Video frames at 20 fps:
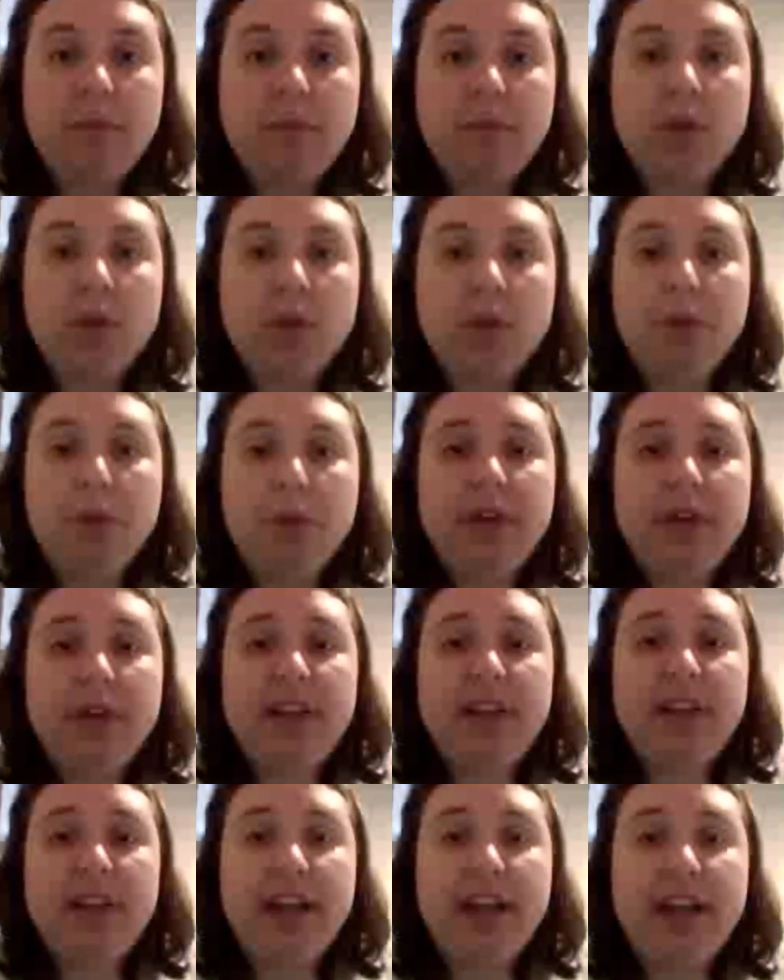When
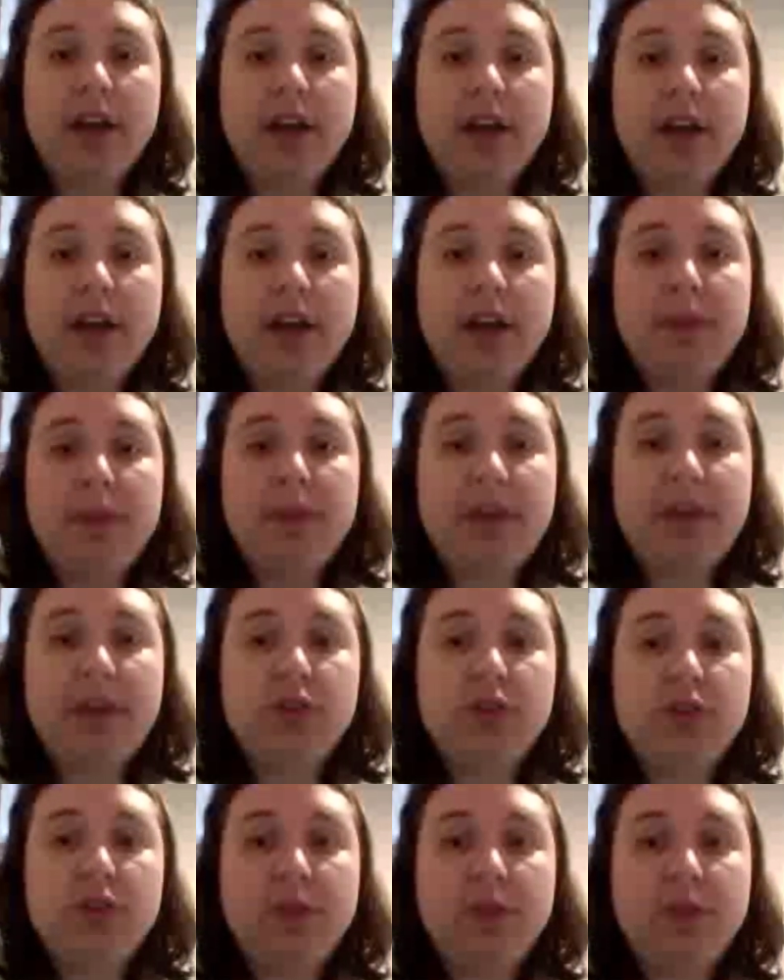Linley, the master of the
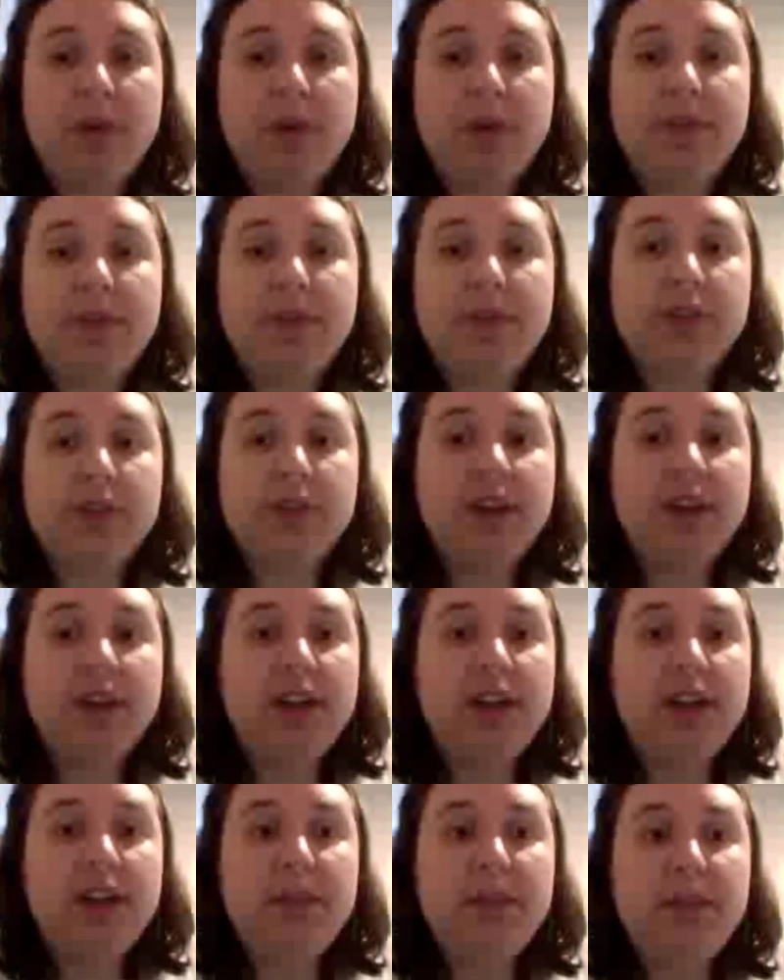revels,
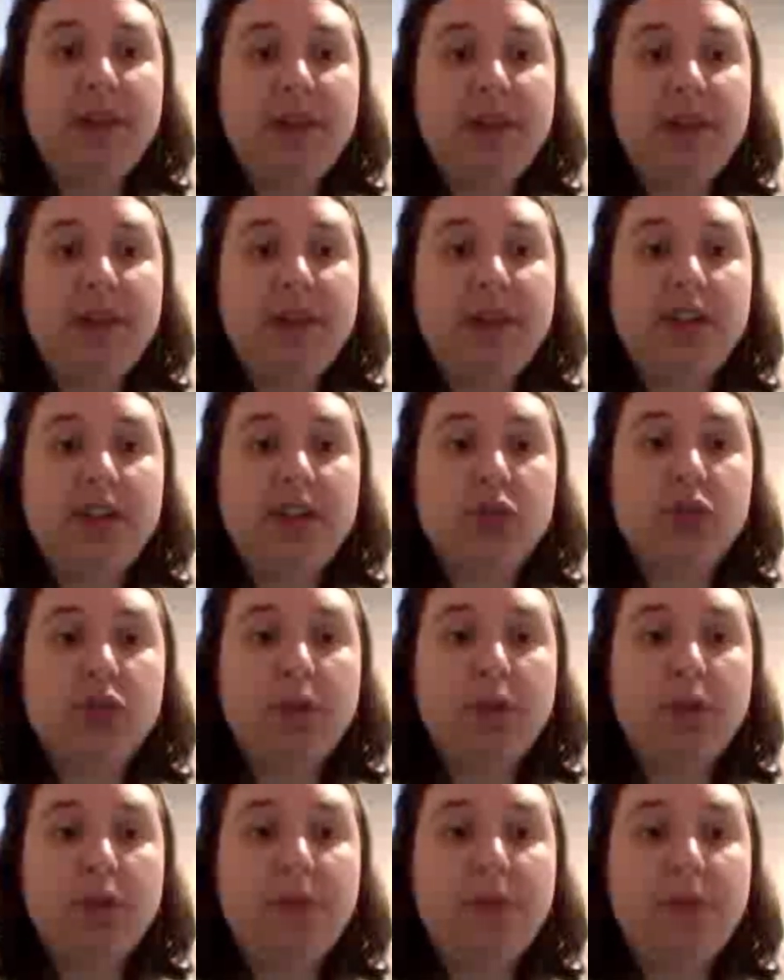demands to see the script
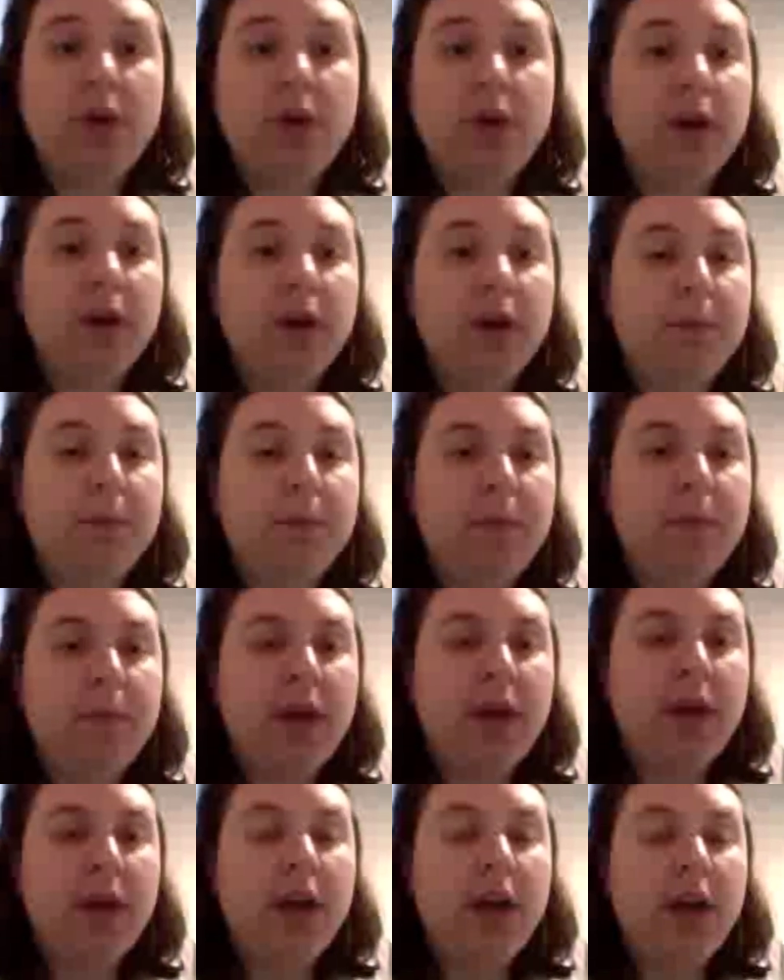before
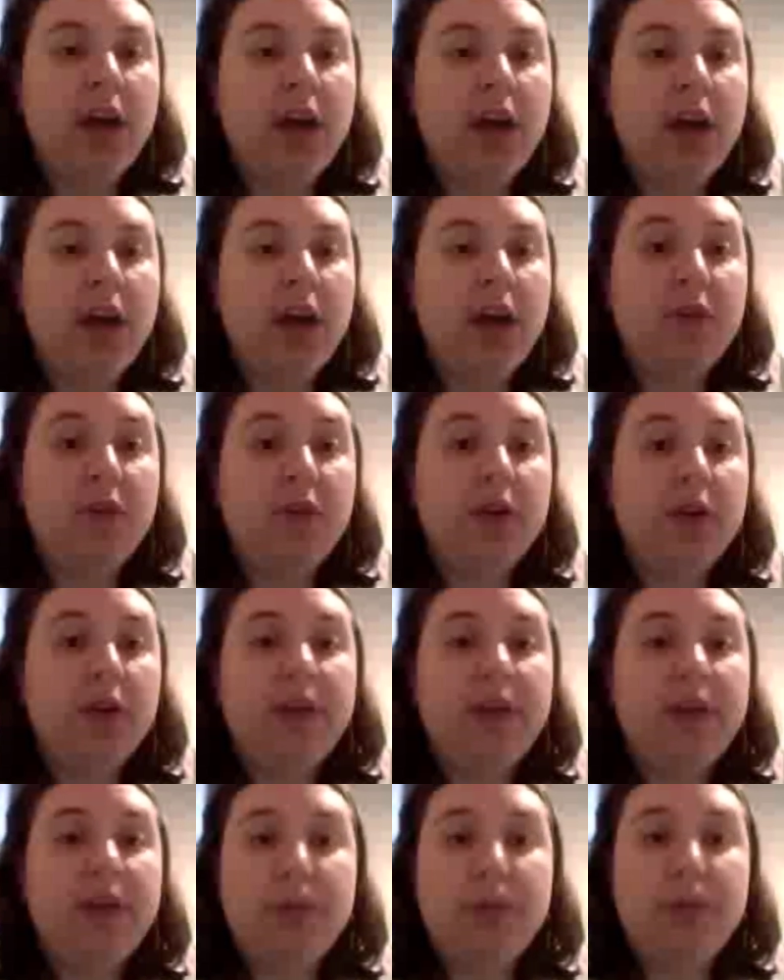allowing the
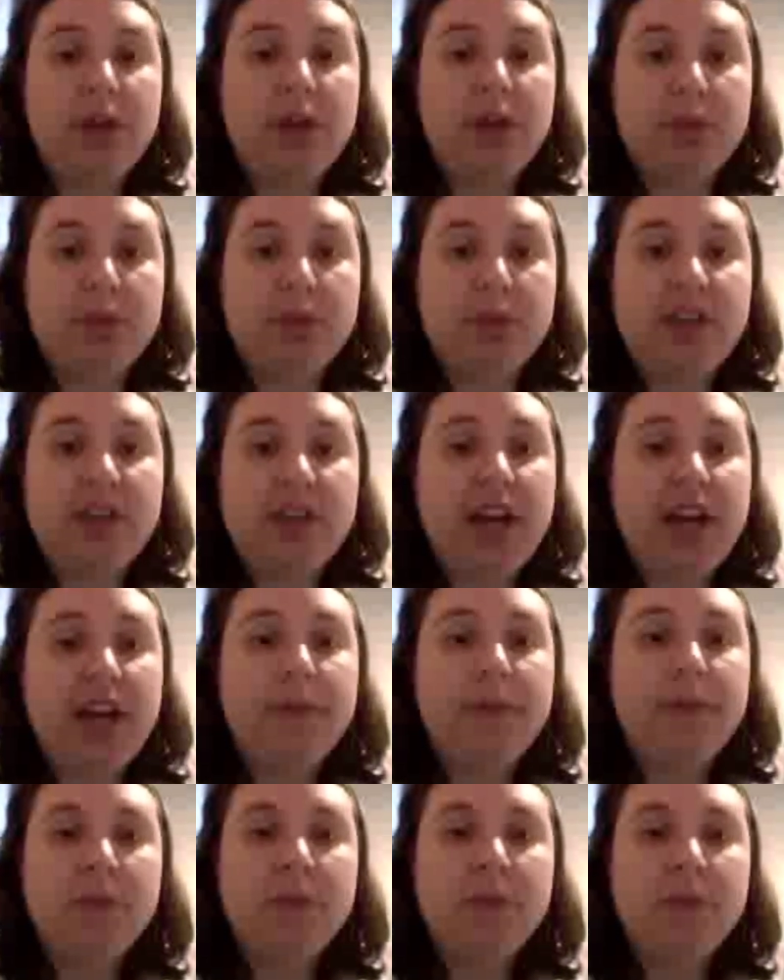play to proceed,
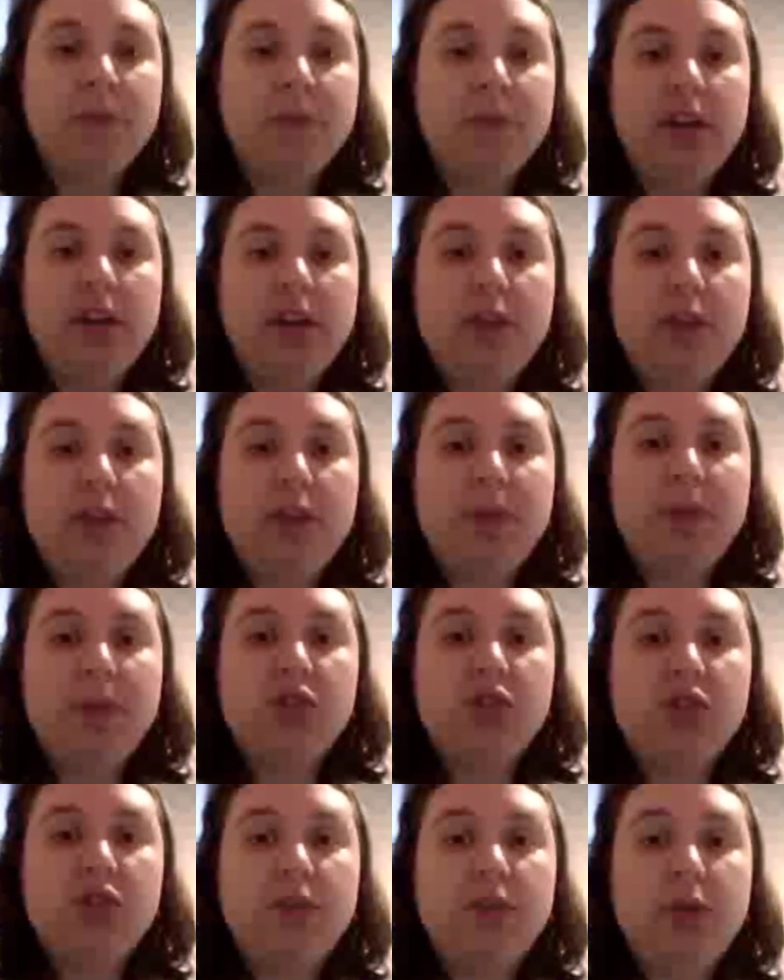Lilith plunges a
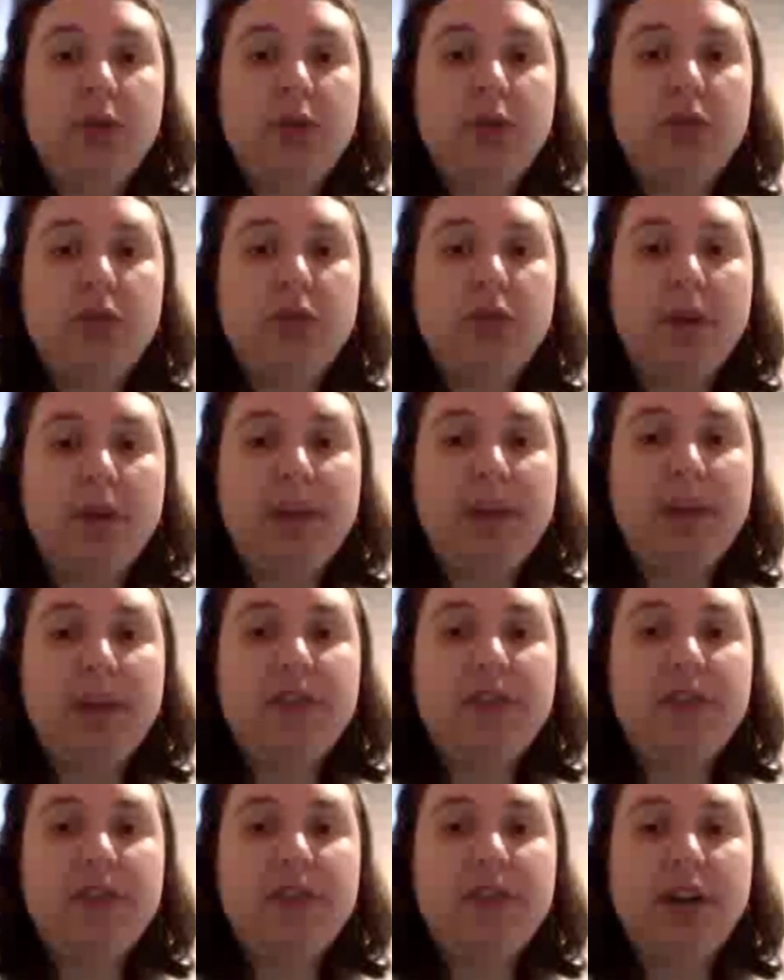voodoo doll made of his
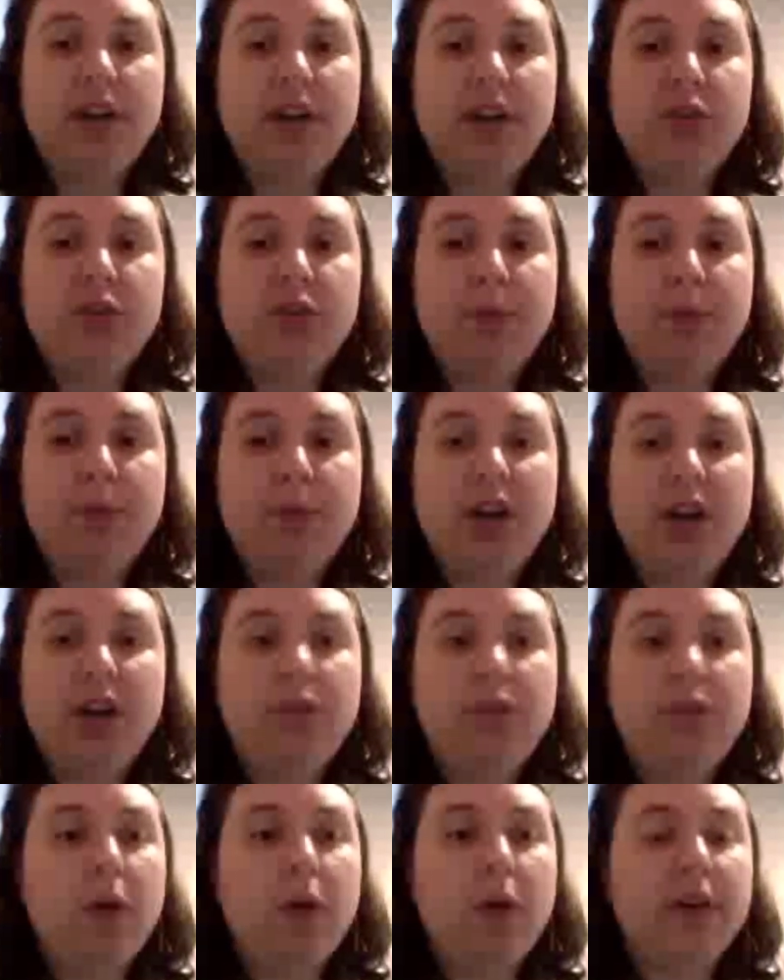hair into a bucket of
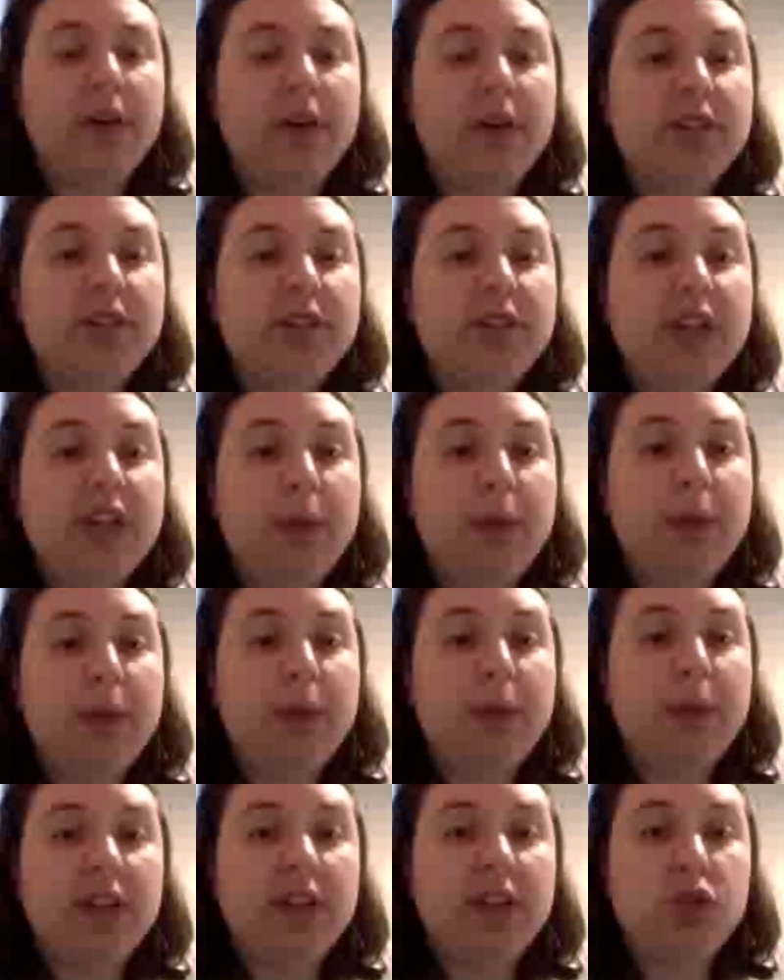water and stabs it in the
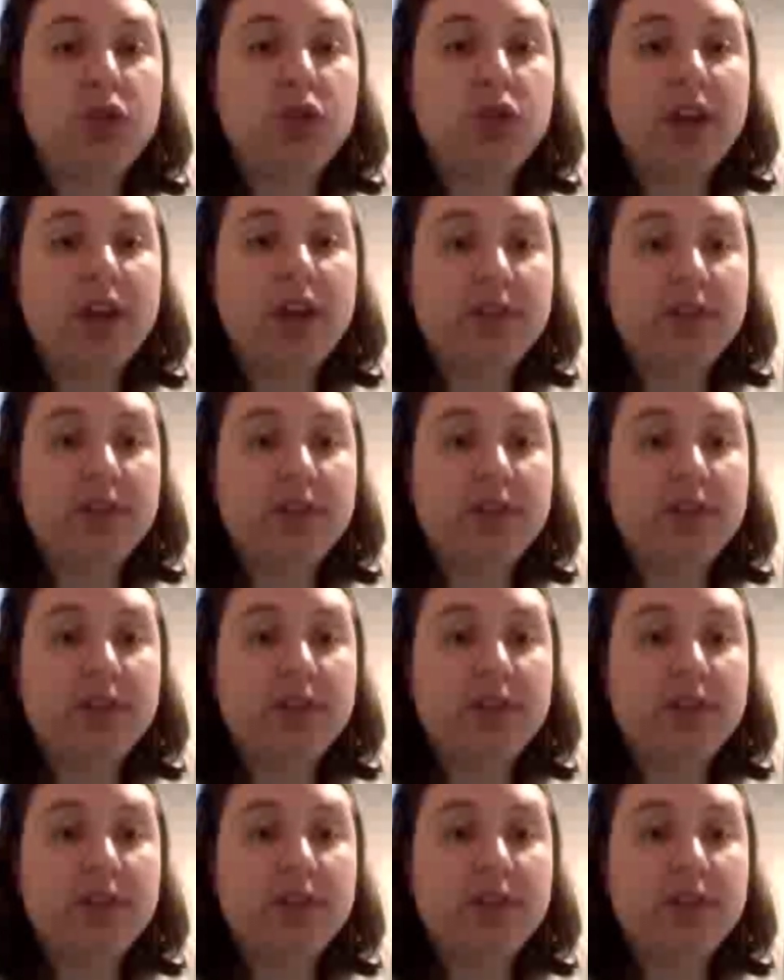chest.